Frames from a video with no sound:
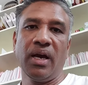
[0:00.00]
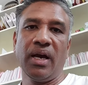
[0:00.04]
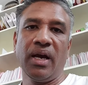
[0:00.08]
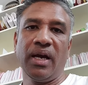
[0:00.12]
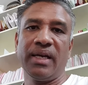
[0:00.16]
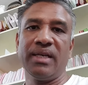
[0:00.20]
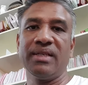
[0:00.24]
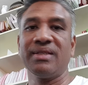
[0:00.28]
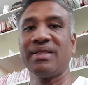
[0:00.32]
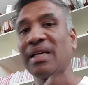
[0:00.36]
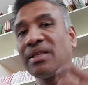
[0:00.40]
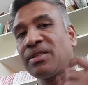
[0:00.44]

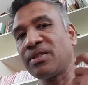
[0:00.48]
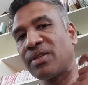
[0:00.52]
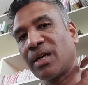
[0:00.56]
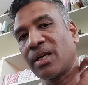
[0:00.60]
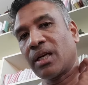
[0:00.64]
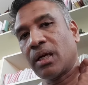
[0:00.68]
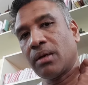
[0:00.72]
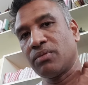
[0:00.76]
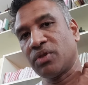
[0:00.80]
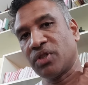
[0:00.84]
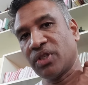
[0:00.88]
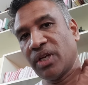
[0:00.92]
In such
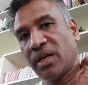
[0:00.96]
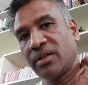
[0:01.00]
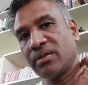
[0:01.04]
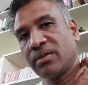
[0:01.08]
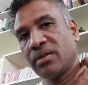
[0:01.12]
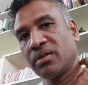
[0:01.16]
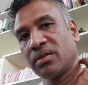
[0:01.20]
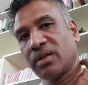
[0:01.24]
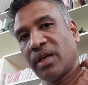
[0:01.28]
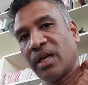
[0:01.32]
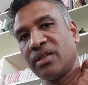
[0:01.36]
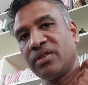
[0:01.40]

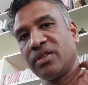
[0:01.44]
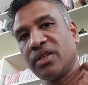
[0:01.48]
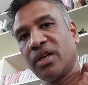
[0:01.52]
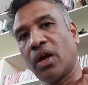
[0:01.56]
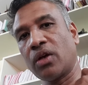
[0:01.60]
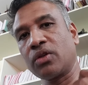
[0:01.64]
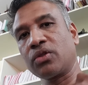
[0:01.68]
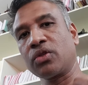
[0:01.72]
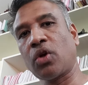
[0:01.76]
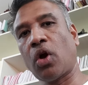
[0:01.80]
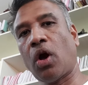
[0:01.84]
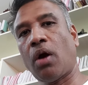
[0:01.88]
circumstances, can
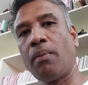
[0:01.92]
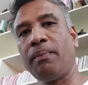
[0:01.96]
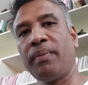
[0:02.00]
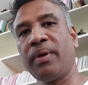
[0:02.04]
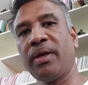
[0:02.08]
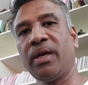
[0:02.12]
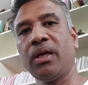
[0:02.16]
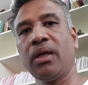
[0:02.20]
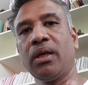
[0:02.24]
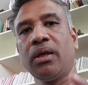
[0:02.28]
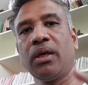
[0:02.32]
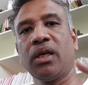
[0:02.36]
Xerox
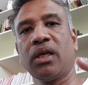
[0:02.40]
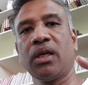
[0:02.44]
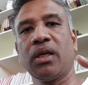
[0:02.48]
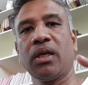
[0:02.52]
copy